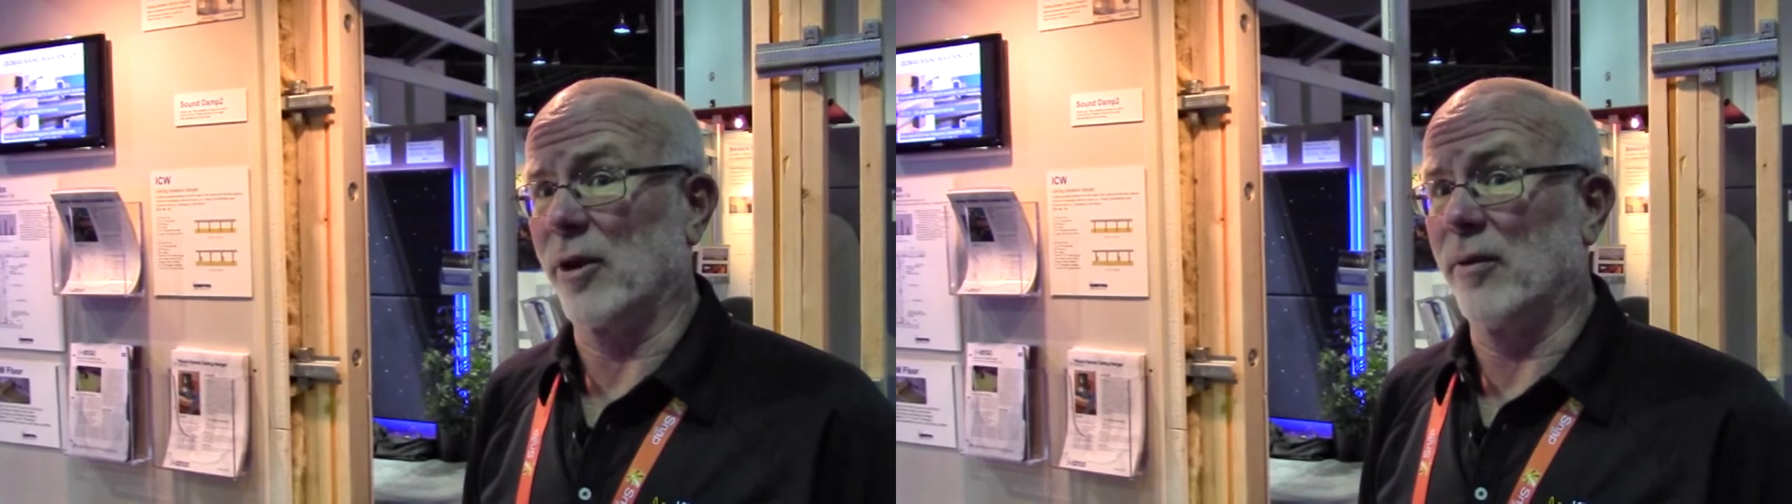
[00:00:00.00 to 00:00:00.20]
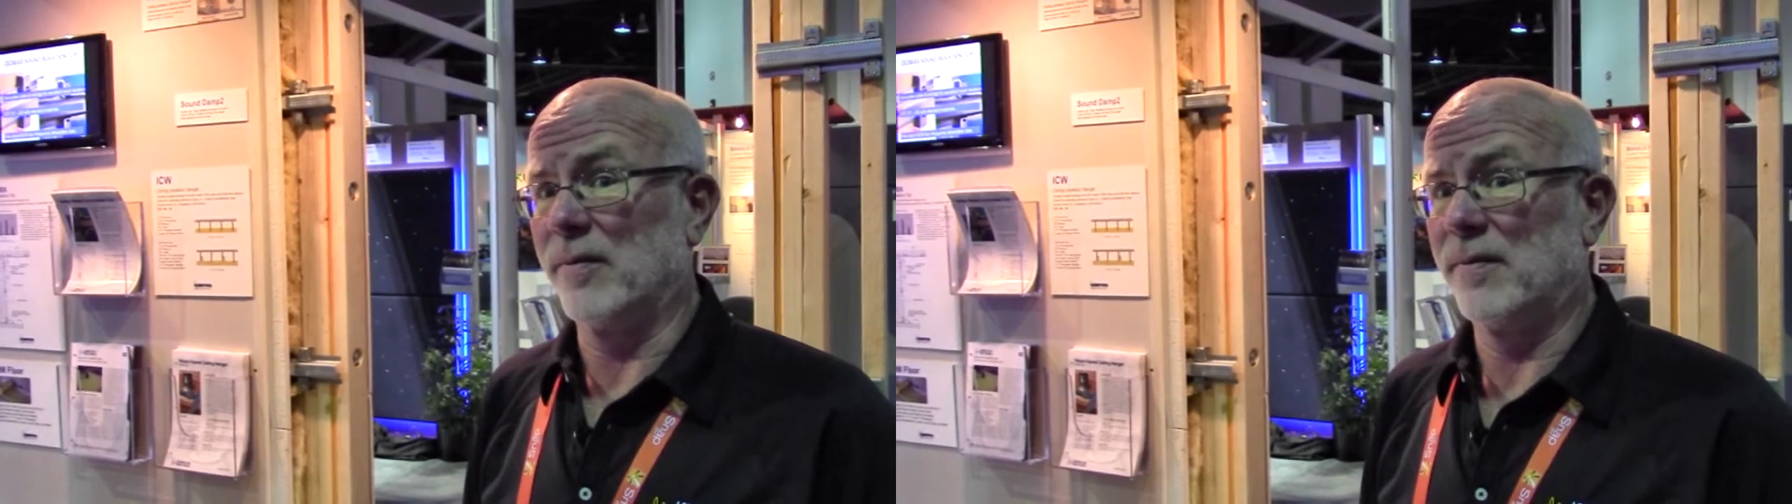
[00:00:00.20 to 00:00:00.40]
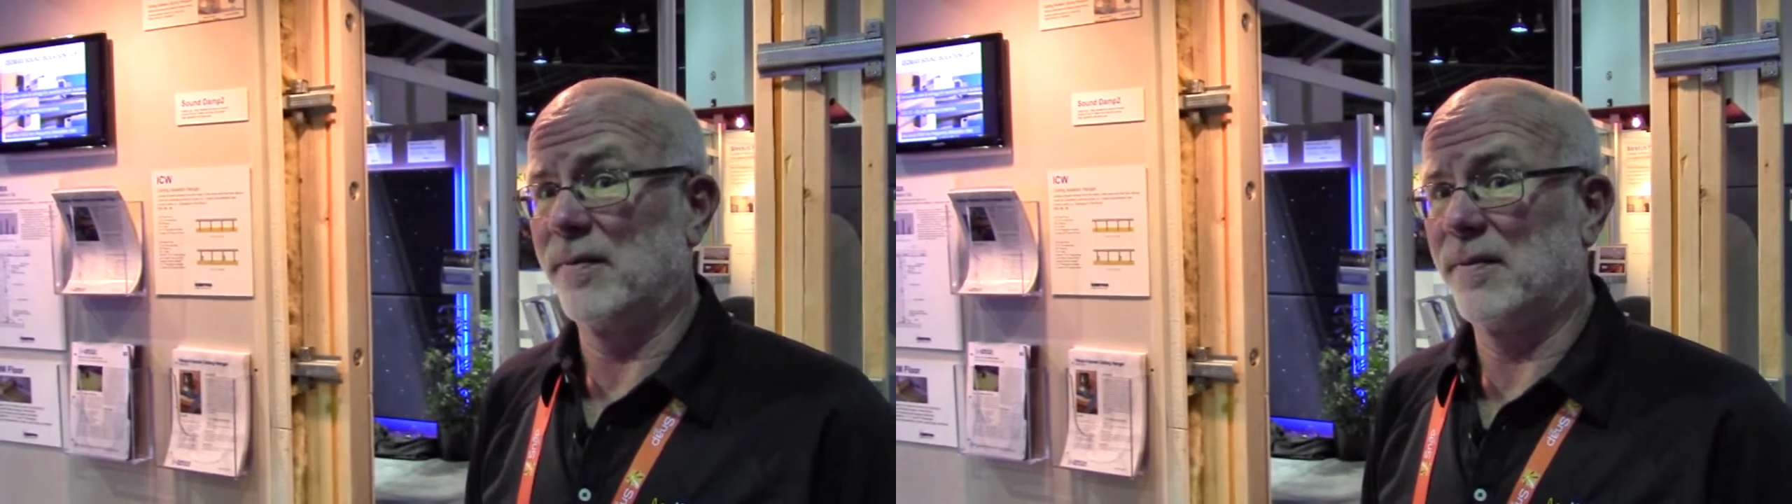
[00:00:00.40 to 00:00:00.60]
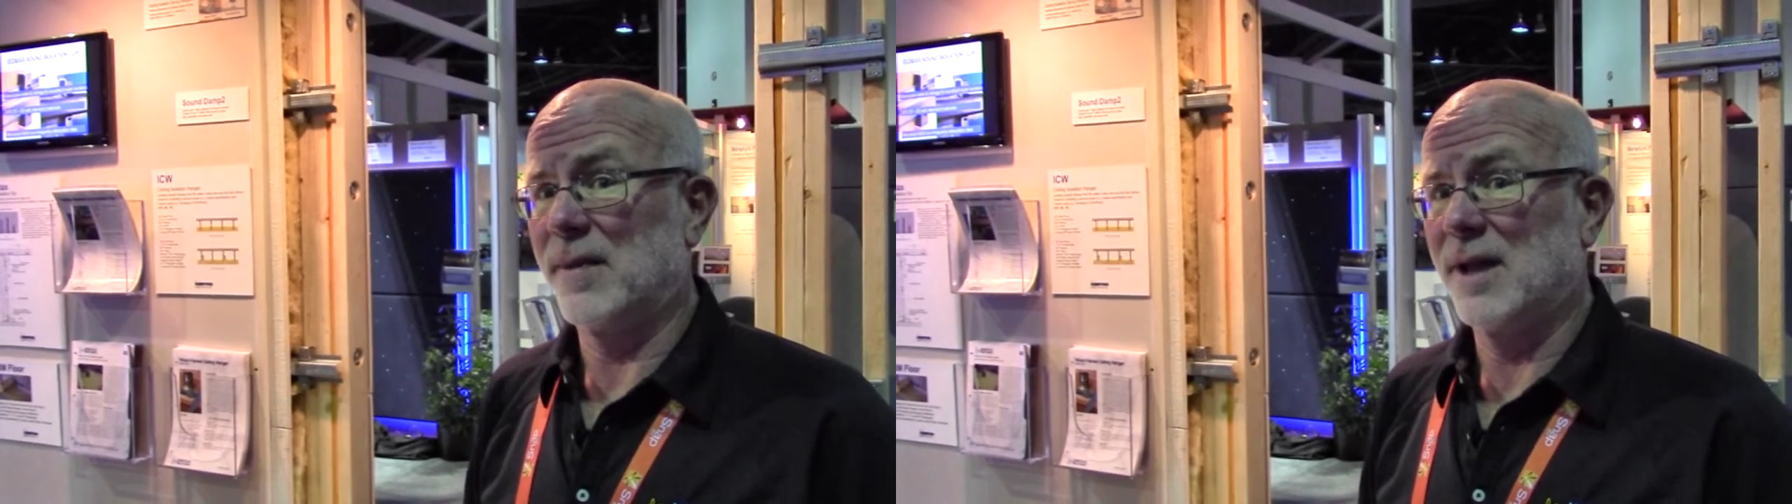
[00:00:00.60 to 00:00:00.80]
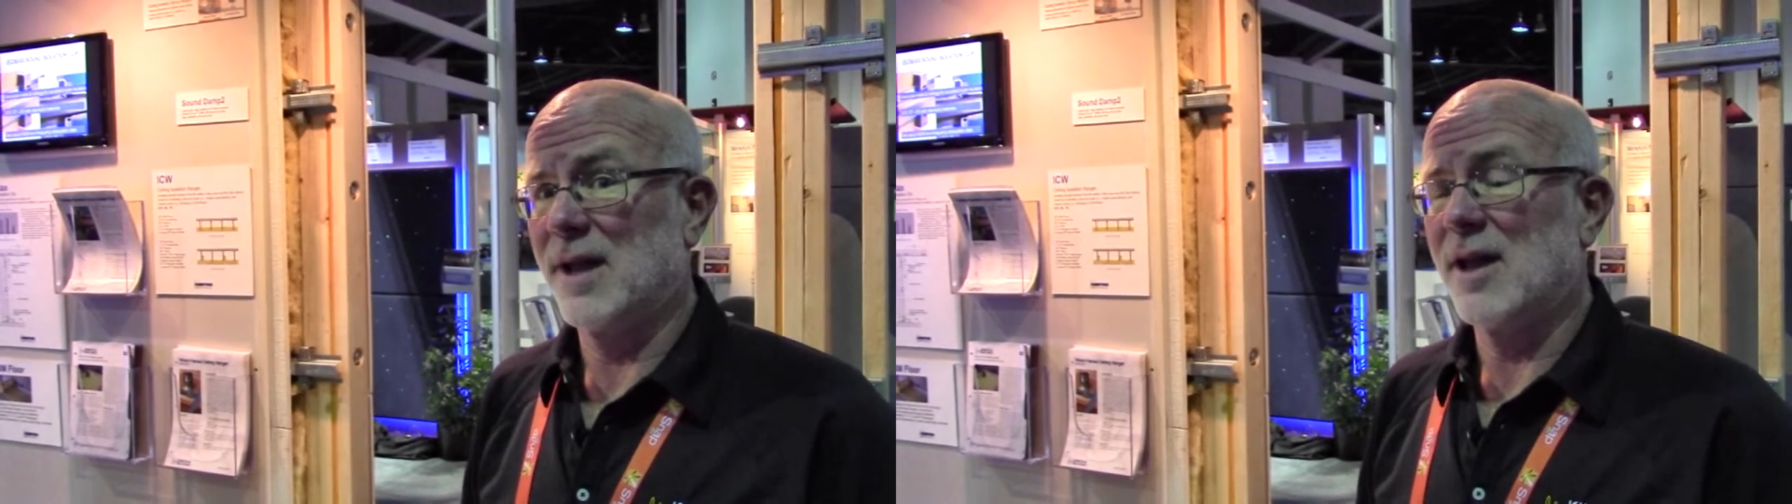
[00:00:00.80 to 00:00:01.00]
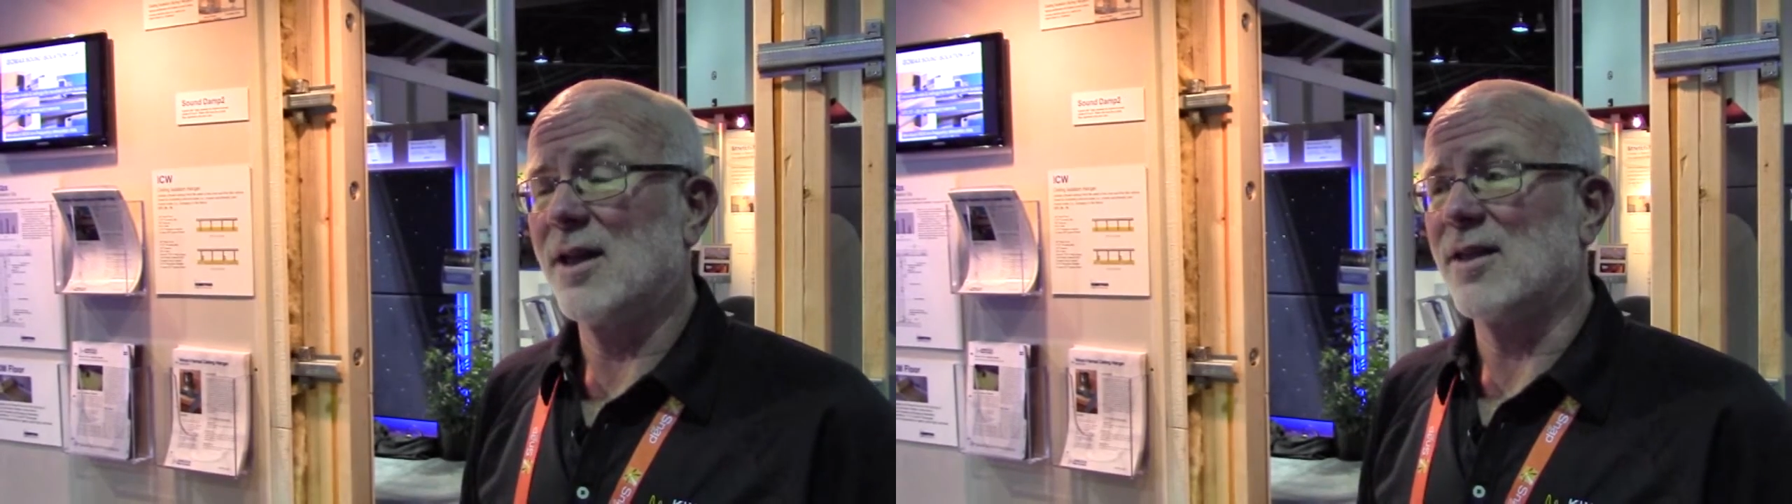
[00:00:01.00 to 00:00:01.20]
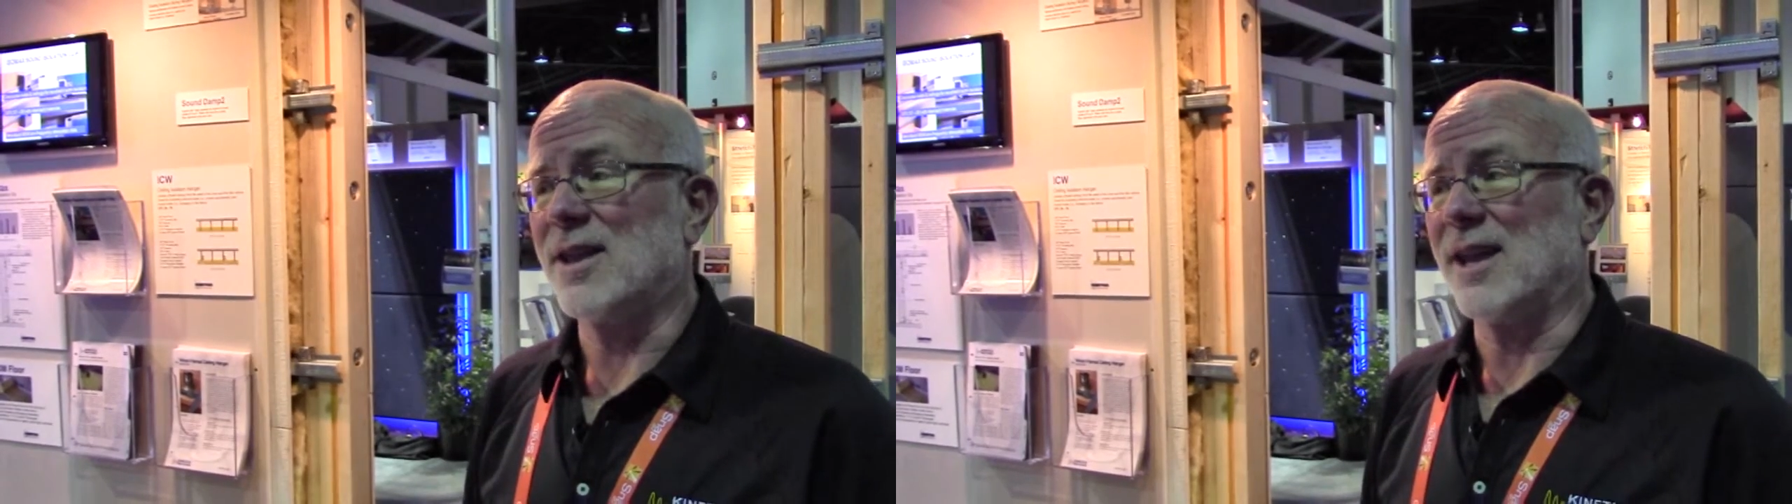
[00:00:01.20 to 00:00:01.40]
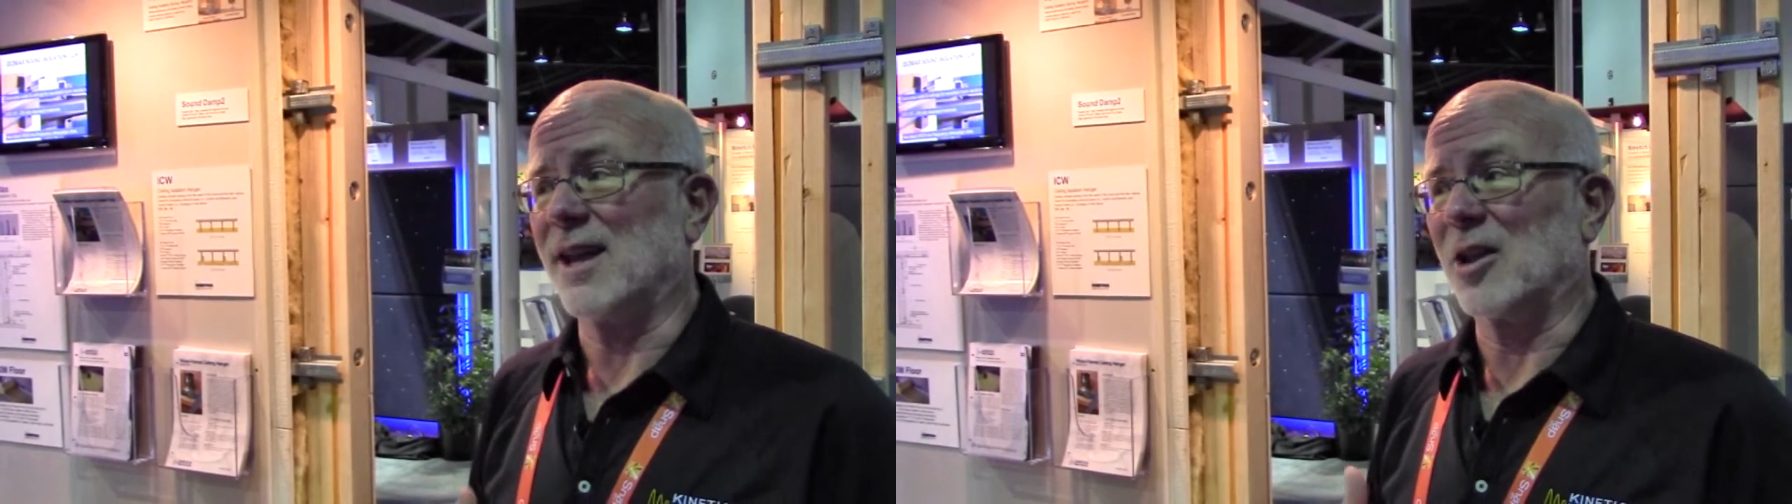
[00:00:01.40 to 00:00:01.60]
room.
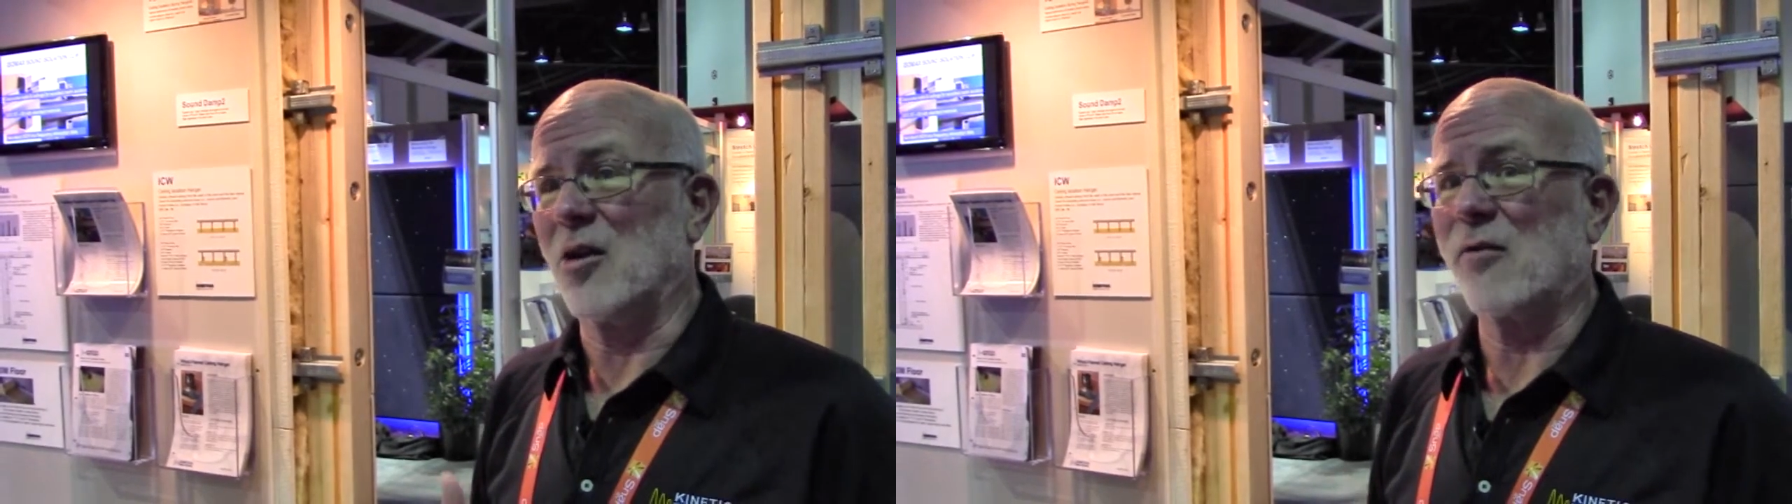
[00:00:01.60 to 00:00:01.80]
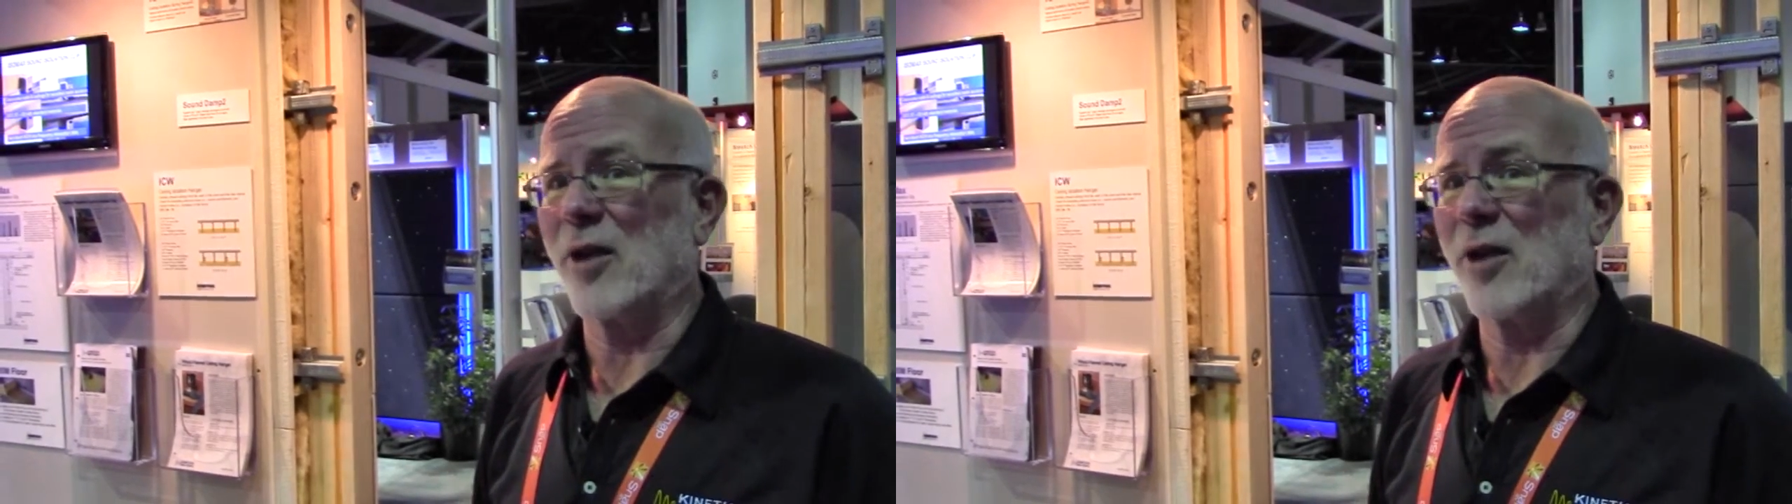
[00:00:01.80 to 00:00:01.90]
The low